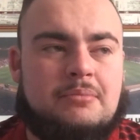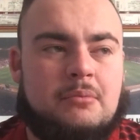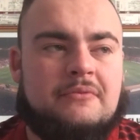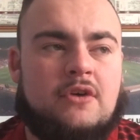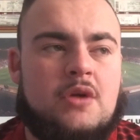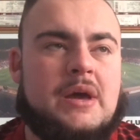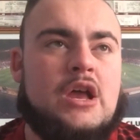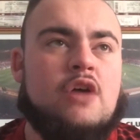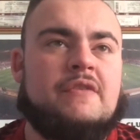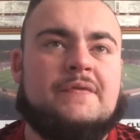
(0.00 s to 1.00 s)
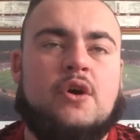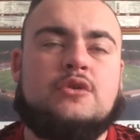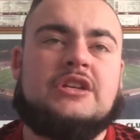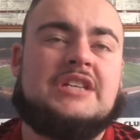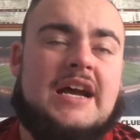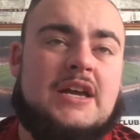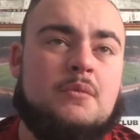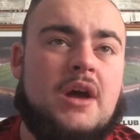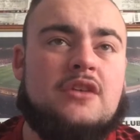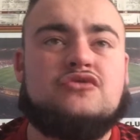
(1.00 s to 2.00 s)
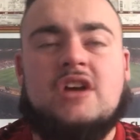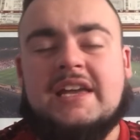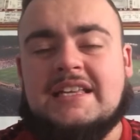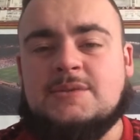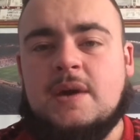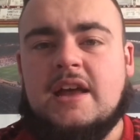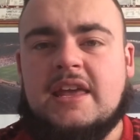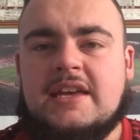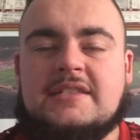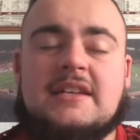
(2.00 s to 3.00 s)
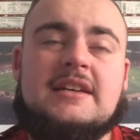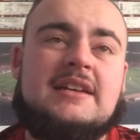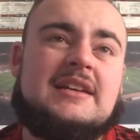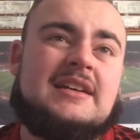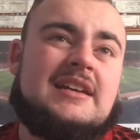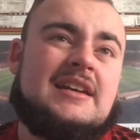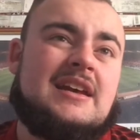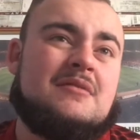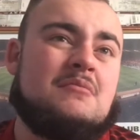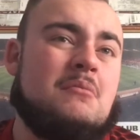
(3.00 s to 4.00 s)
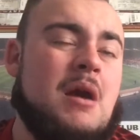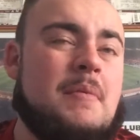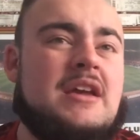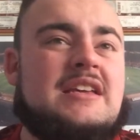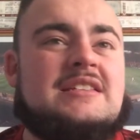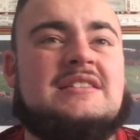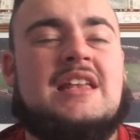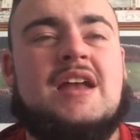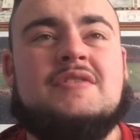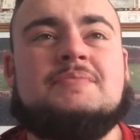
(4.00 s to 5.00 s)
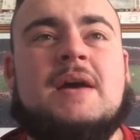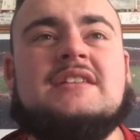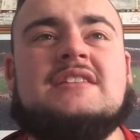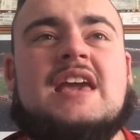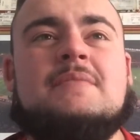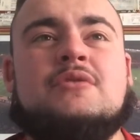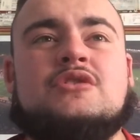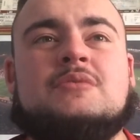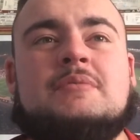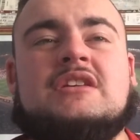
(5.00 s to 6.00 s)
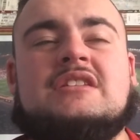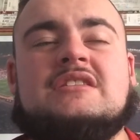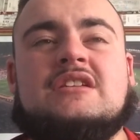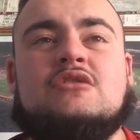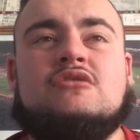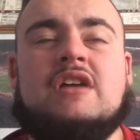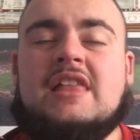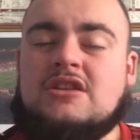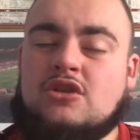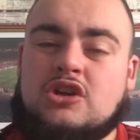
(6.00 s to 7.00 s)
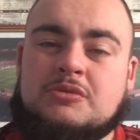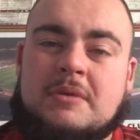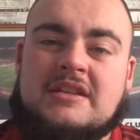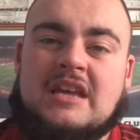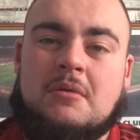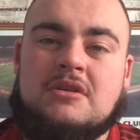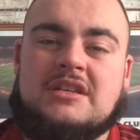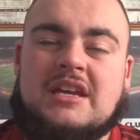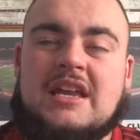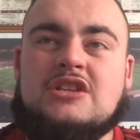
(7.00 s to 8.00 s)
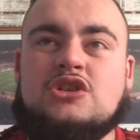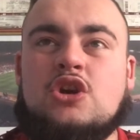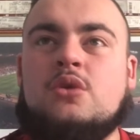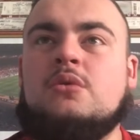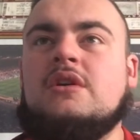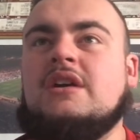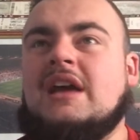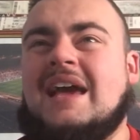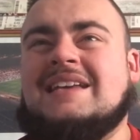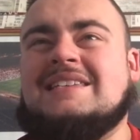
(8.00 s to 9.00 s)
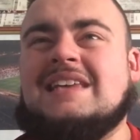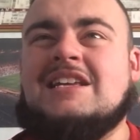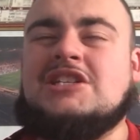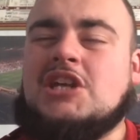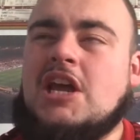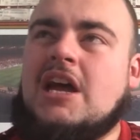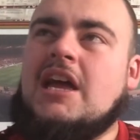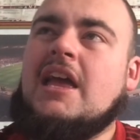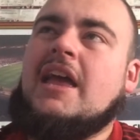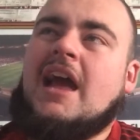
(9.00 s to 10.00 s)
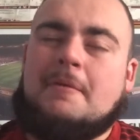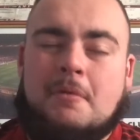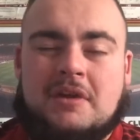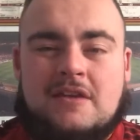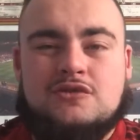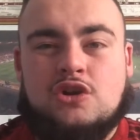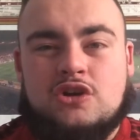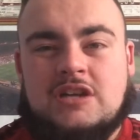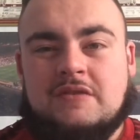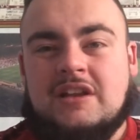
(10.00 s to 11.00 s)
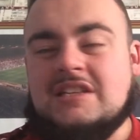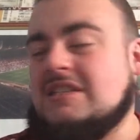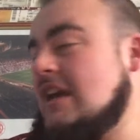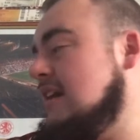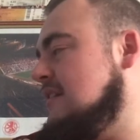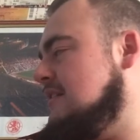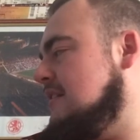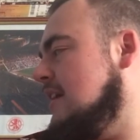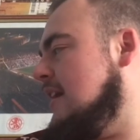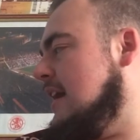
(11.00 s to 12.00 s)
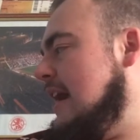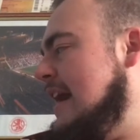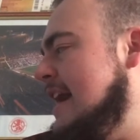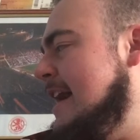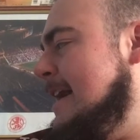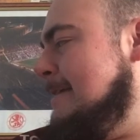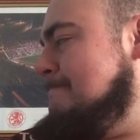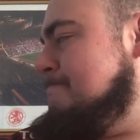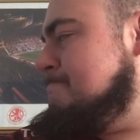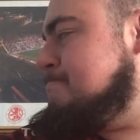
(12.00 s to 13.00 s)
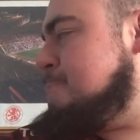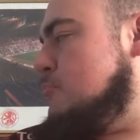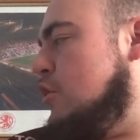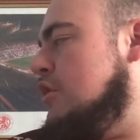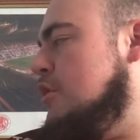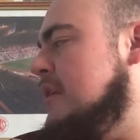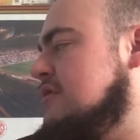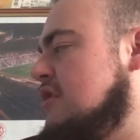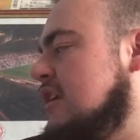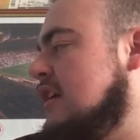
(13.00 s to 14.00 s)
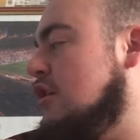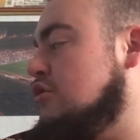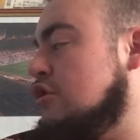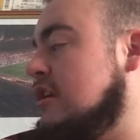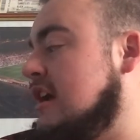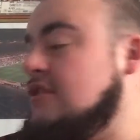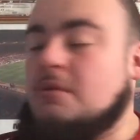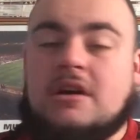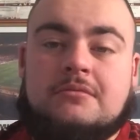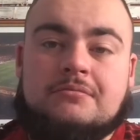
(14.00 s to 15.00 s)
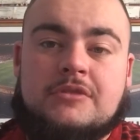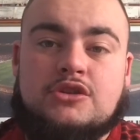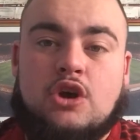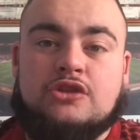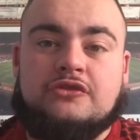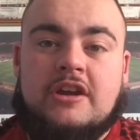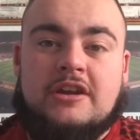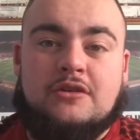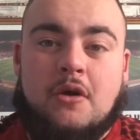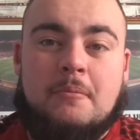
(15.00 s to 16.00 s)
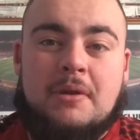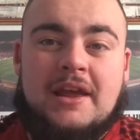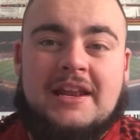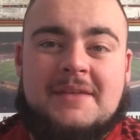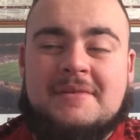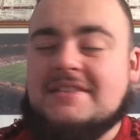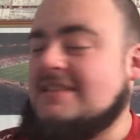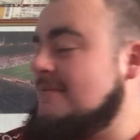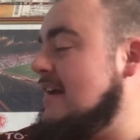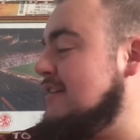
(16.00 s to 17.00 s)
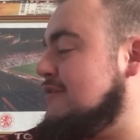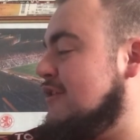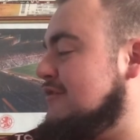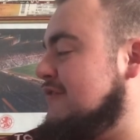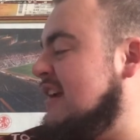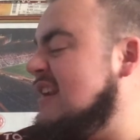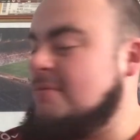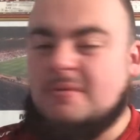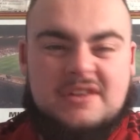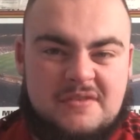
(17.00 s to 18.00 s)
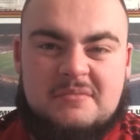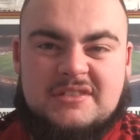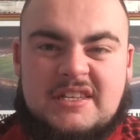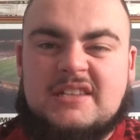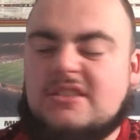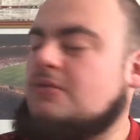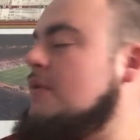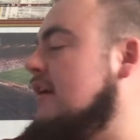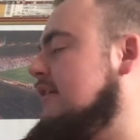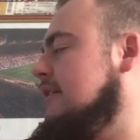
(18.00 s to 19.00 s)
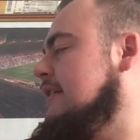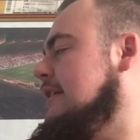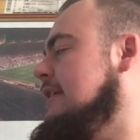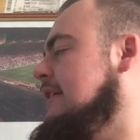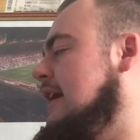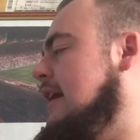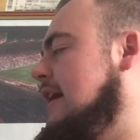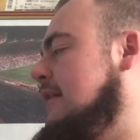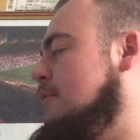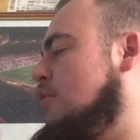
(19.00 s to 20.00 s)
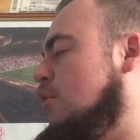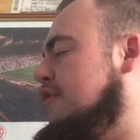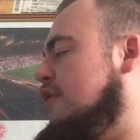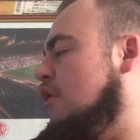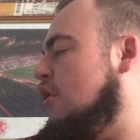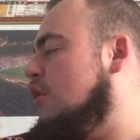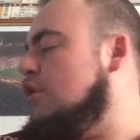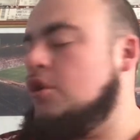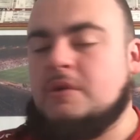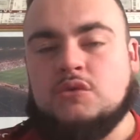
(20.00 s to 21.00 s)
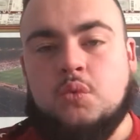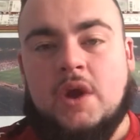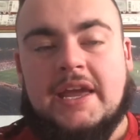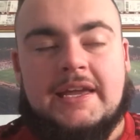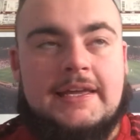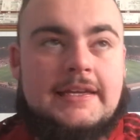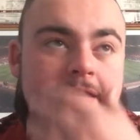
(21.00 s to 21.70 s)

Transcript: But before he went off, I thought he was attacking well. He was trying to get into areas. Maybe he didn't have his best game because maybe he couldn't create that sort of space that he wanted to get into, etc. I probably gave George Saville a 6. Who else is on here? Oh, sorry, yeah, as well. George Friend, I've completely missed him. Yeah, George Friend, I'd probably give him a 6 as well. We'll go for Lewis Wing.